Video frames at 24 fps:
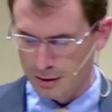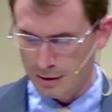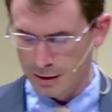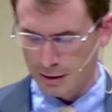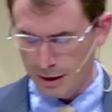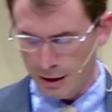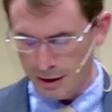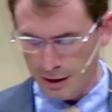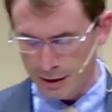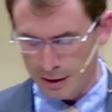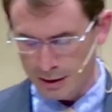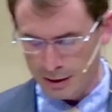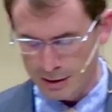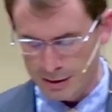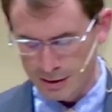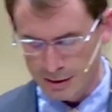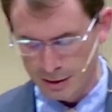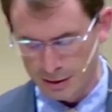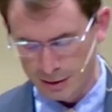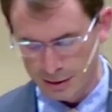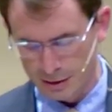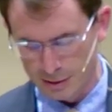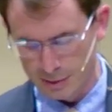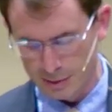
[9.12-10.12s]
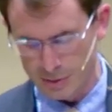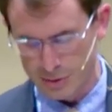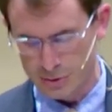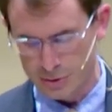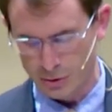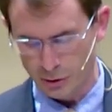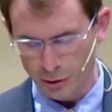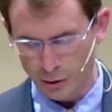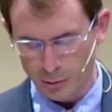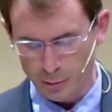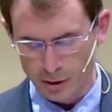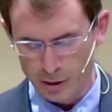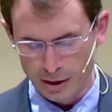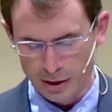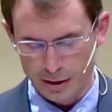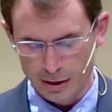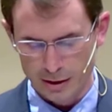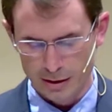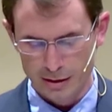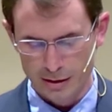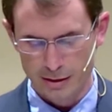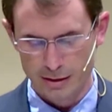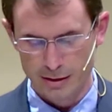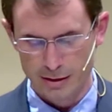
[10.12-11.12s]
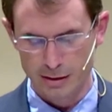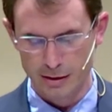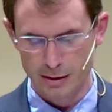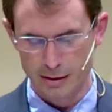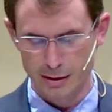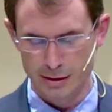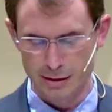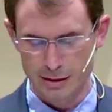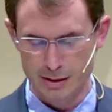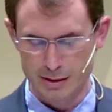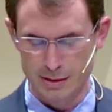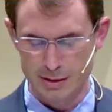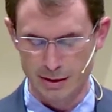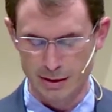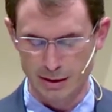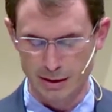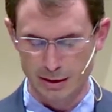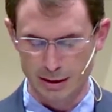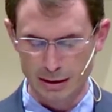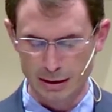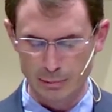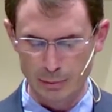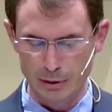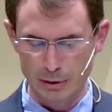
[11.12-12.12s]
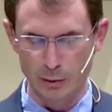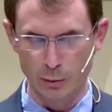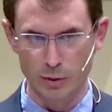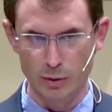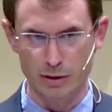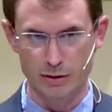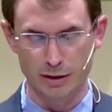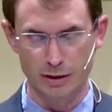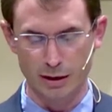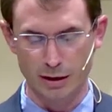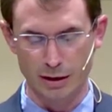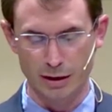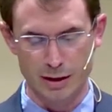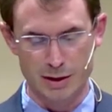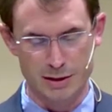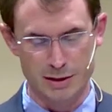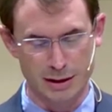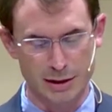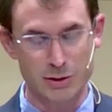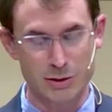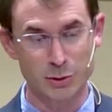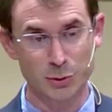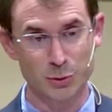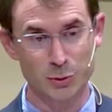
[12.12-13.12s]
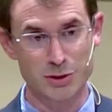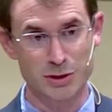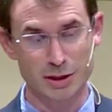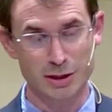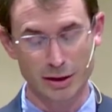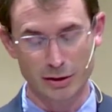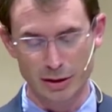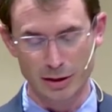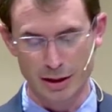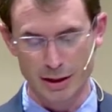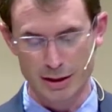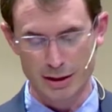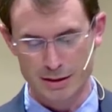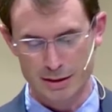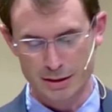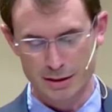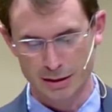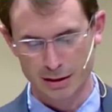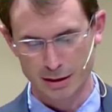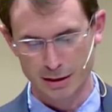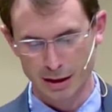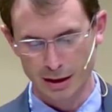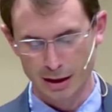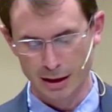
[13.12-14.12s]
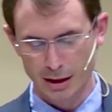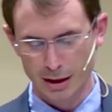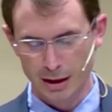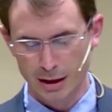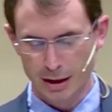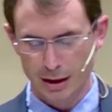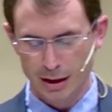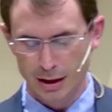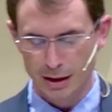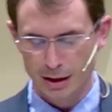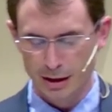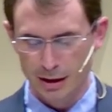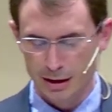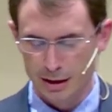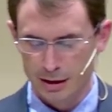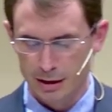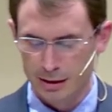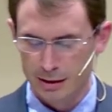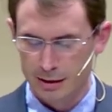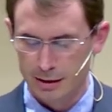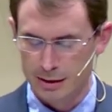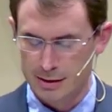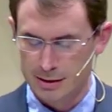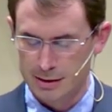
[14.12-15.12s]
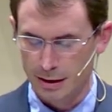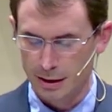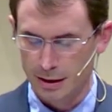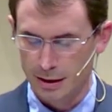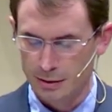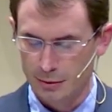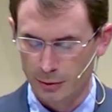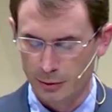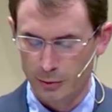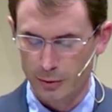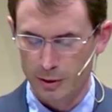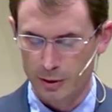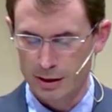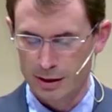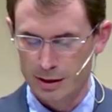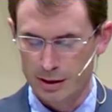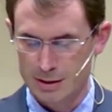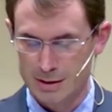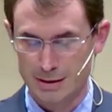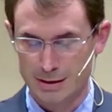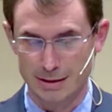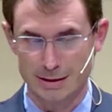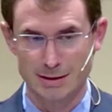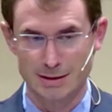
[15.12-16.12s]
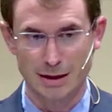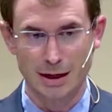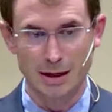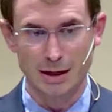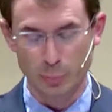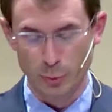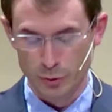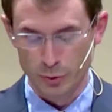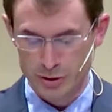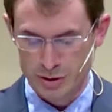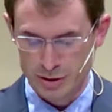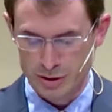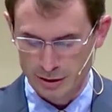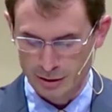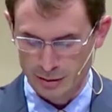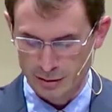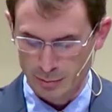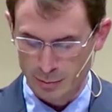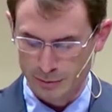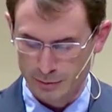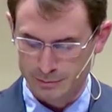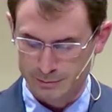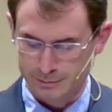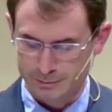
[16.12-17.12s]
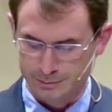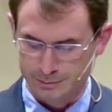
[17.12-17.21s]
Tonight's sermon is in keeping with our essential series, and the title is Discipleship.